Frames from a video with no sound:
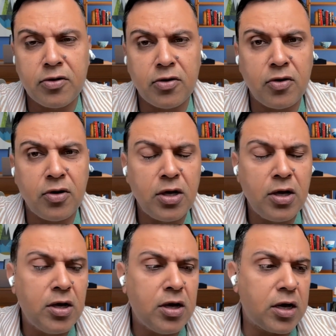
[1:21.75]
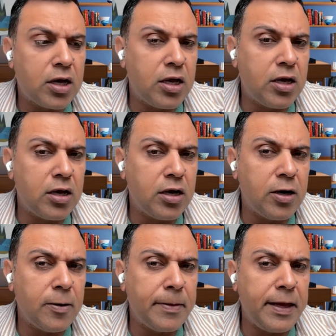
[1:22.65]
So again,
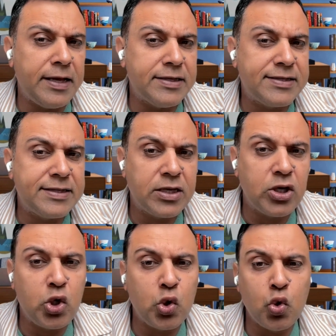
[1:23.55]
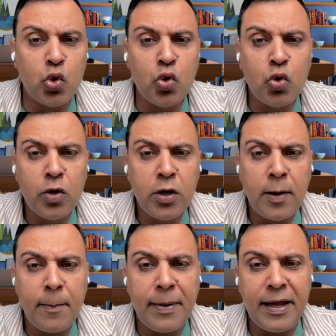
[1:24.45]
these do
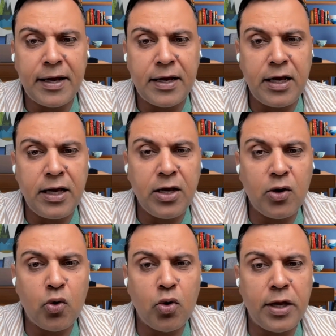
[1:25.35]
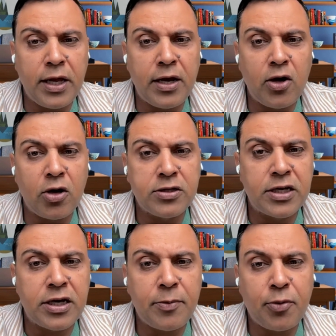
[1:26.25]
play a key role in
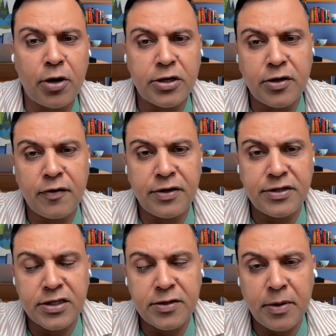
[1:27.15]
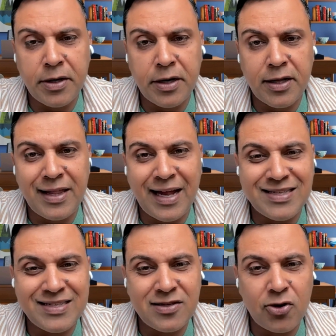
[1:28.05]
onset and progression of disease, but
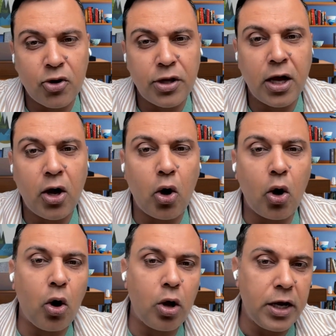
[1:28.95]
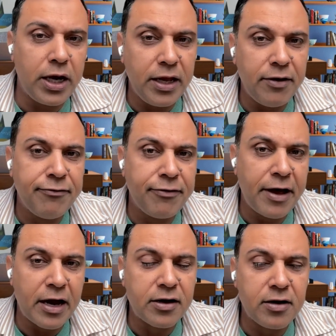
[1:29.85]
that's not the only
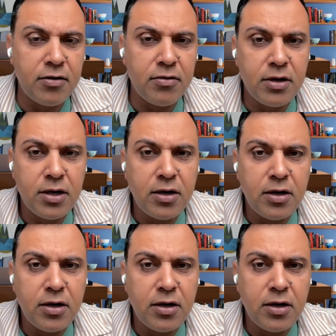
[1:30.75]
factor,